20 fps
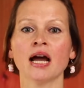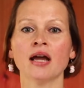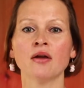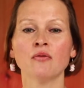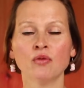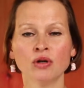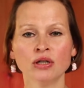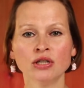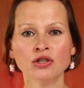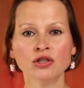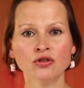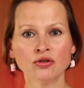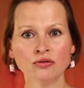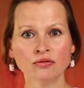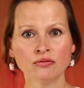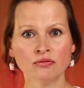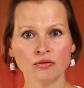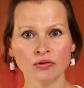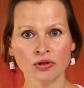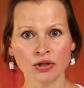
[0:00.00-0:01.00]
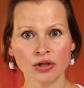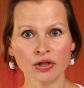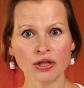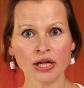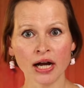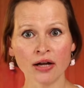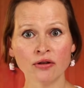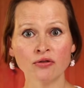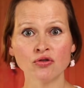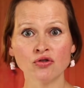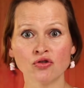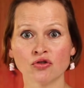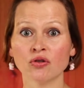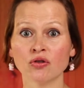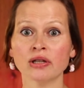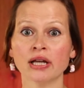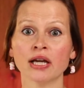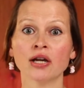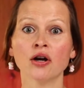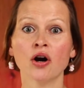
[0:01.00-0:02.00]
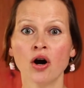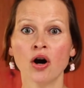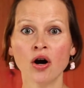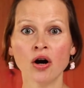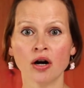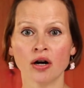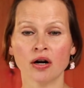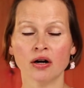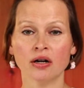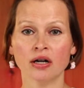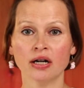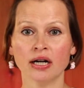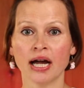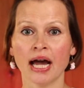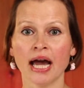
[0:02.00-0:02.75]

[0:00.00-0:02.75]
I wanted to learn how to draw like her.